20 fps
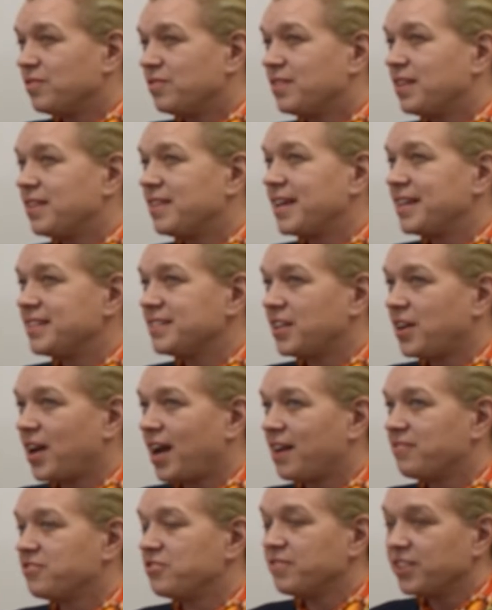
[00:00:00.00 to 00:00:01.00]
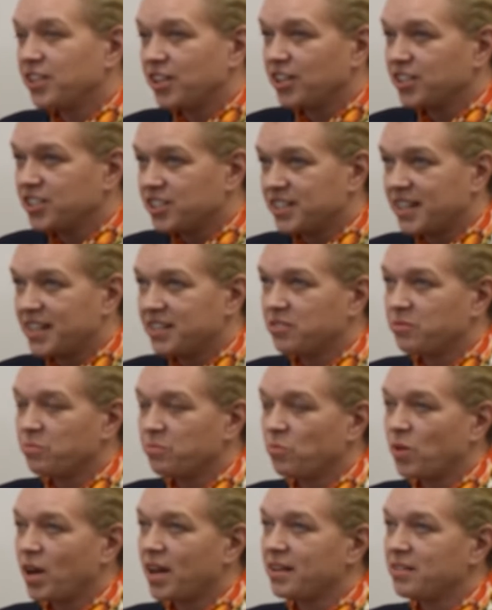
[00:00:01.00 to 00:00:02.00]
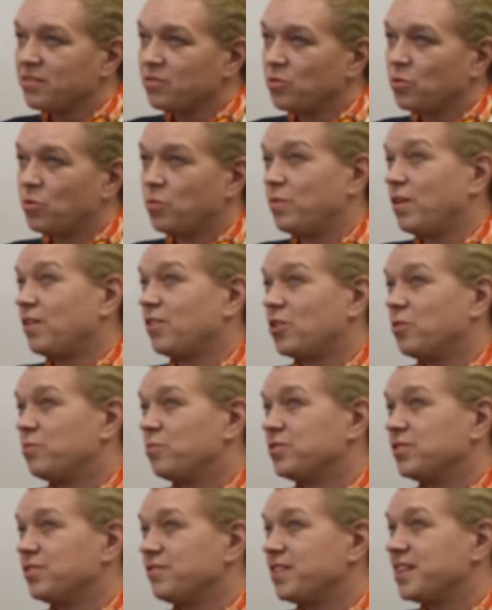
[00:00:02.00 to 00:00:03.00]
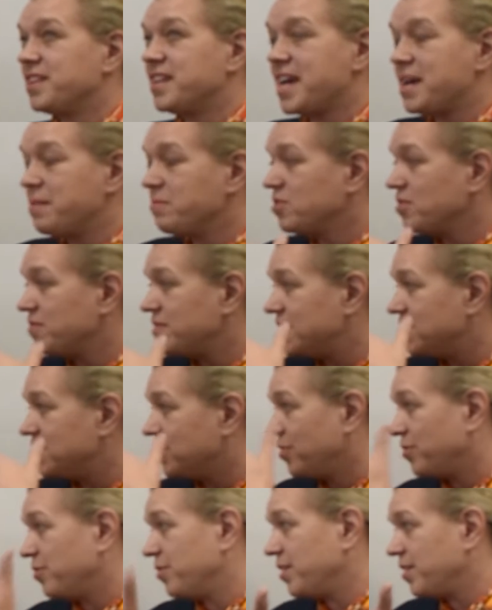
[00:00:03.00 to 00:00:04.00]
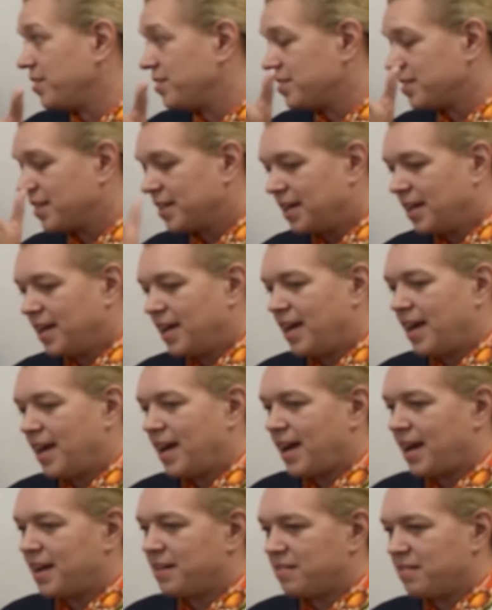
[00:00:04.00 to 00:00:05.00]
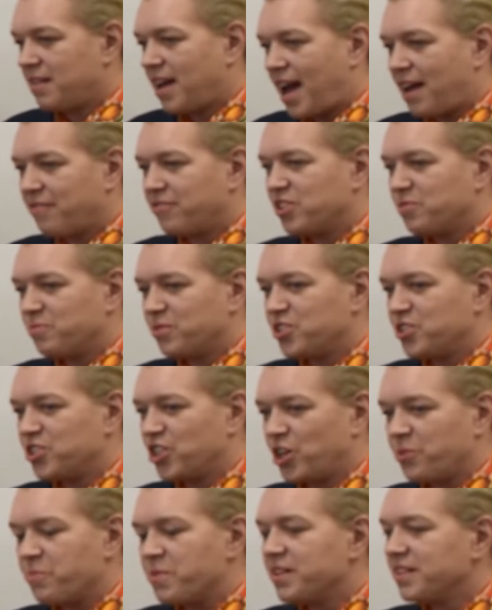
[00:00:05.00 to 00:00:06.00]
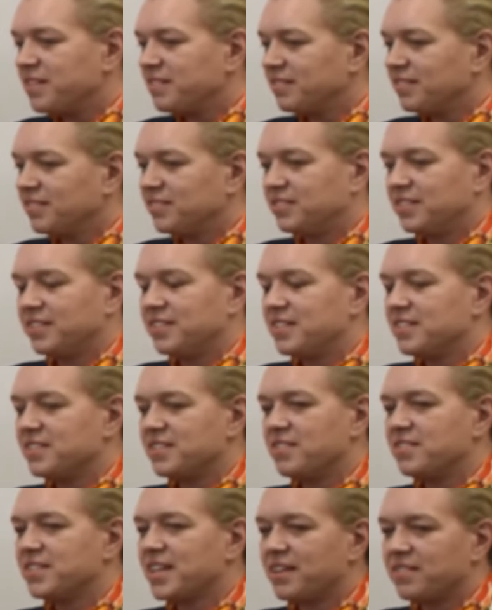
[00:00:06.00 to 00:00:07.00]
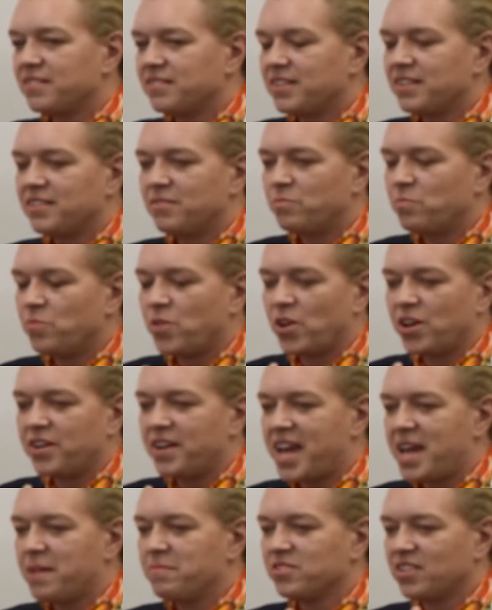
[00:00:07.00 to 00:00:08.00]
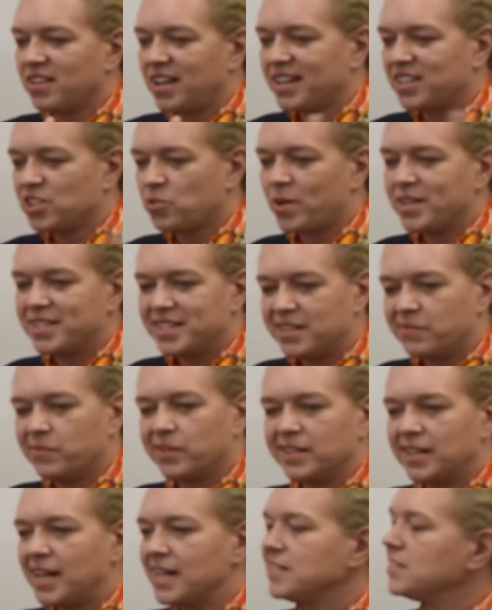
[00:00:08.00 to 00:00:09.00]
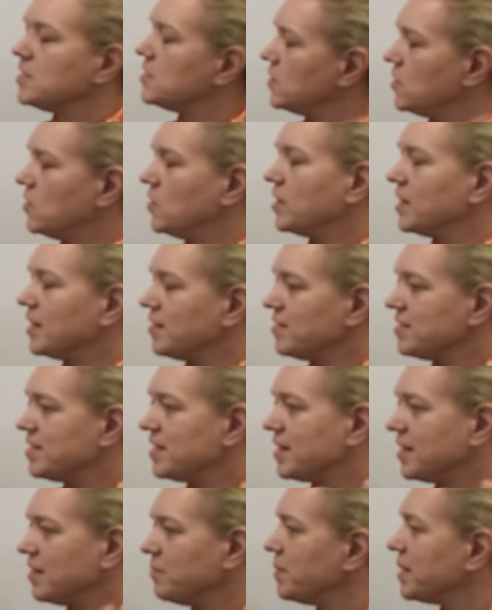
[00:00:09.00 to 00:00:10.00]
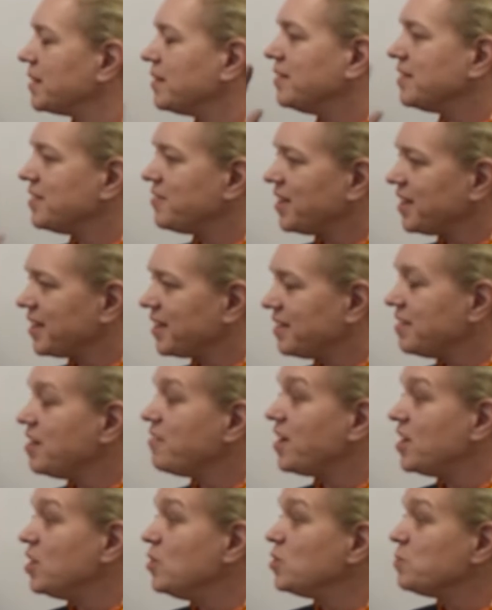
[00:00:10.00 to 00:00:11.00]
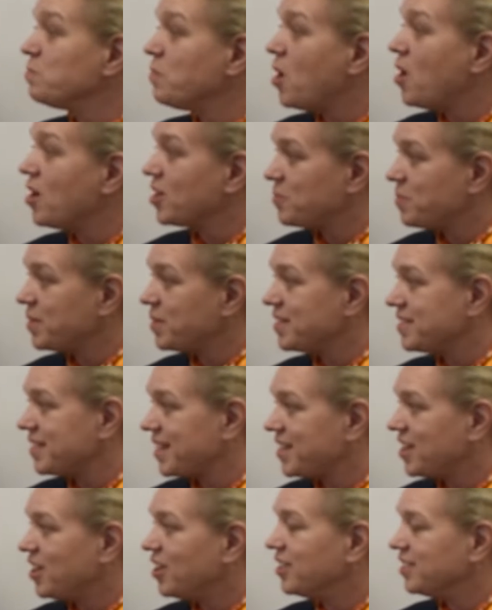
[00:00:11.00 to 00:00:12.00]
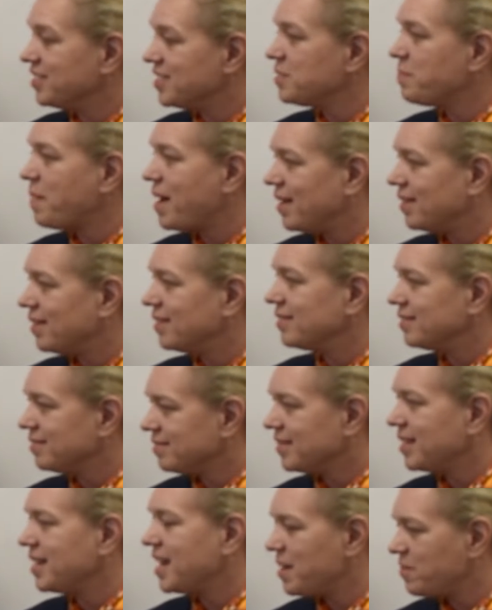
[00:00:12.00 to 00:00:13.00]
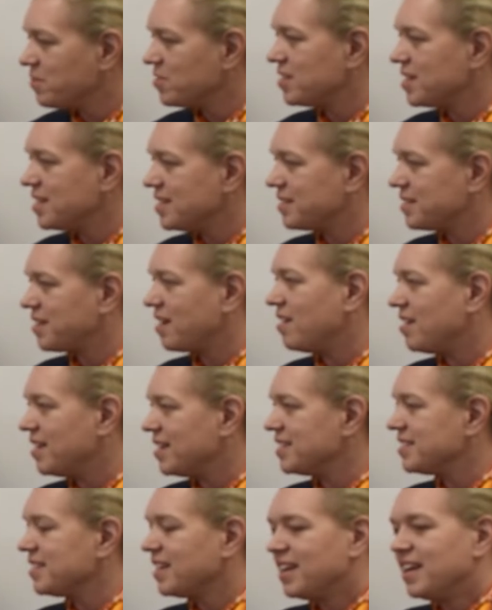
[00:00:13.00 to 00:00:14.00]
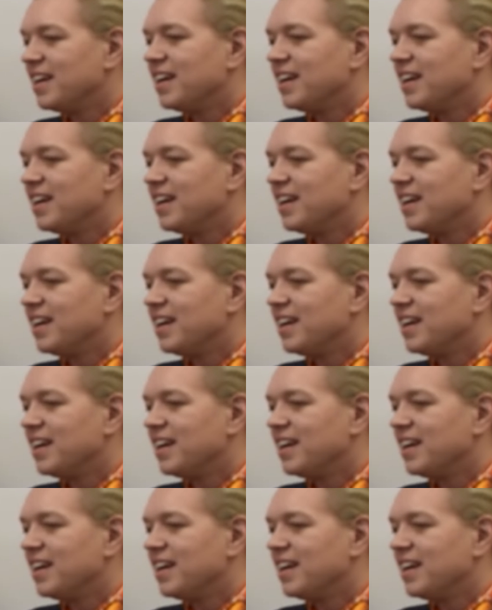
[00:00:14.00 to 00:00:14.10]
the things that you have to regurgitate are sort of the names of these gurus, and half of them are German, and goodness knows how their names are like 21 letters long. And I was thinking, oh my God, if I lose marks because I can't spell the names of these guys,